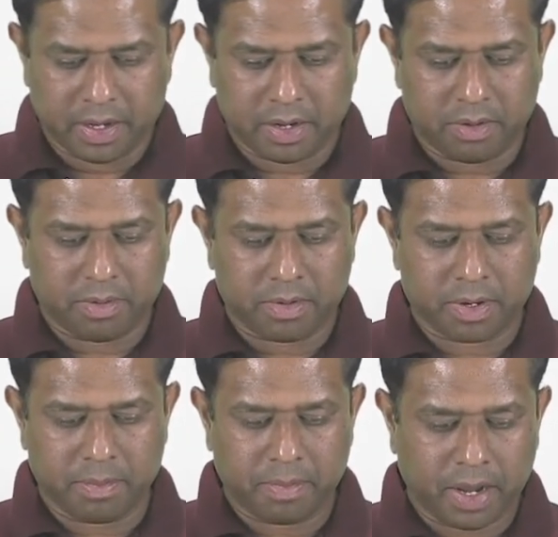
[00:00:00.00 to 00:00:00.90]
Now
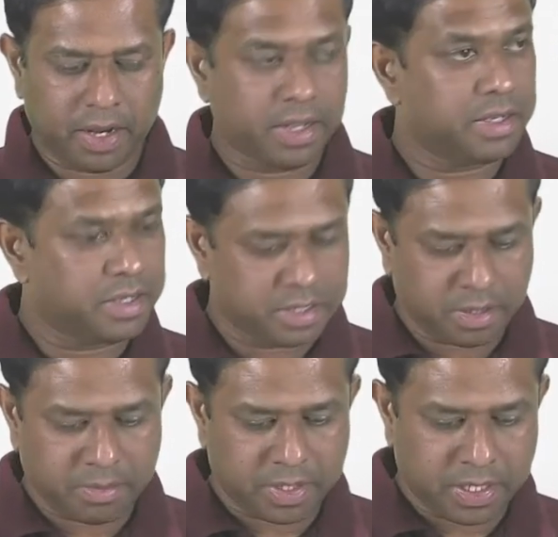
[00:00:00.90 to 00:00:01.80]
combining
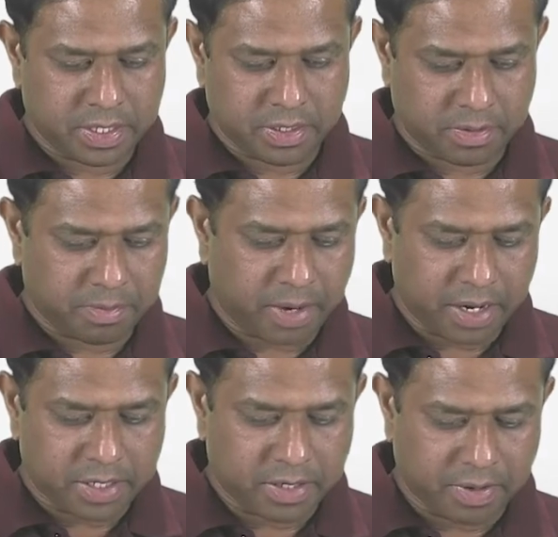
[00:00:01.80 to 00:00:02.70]
some of these
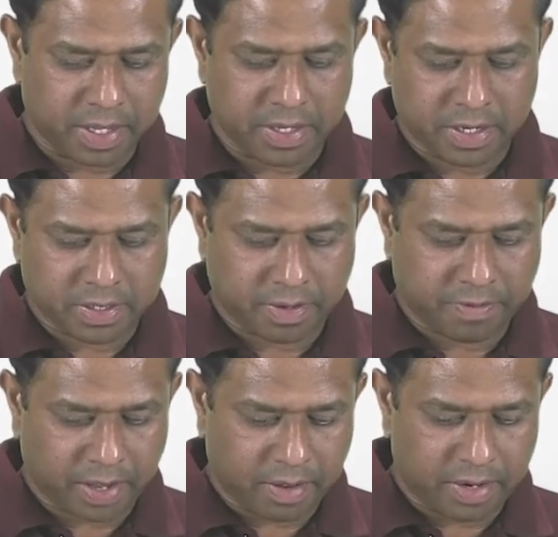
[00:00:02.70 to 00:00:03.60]
bytes together, so
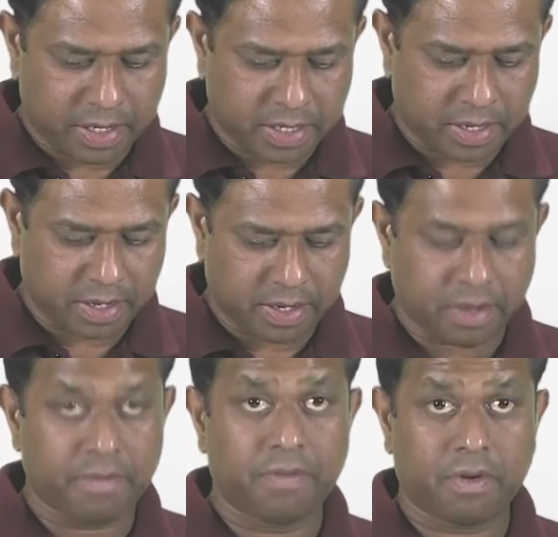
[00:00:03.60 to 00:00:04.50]
if you have, let's
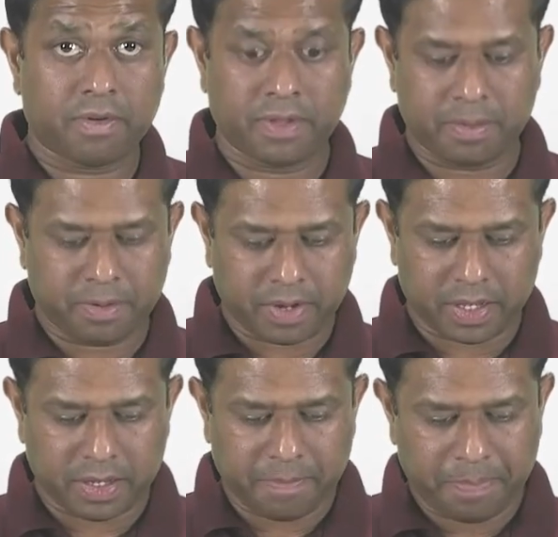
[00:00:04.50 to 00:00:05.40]
say 4 of them
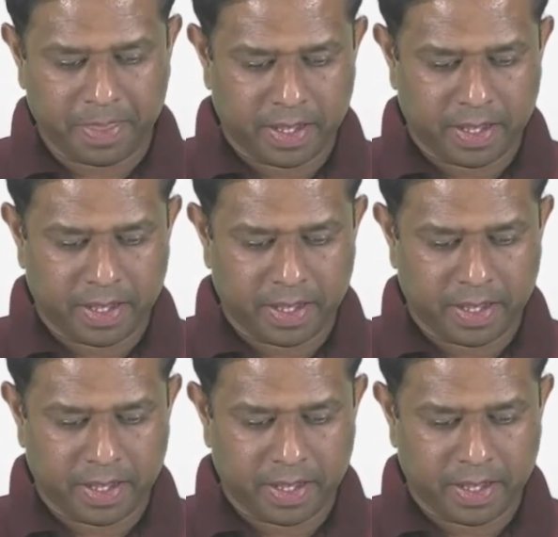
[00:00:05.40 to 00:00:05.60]
together,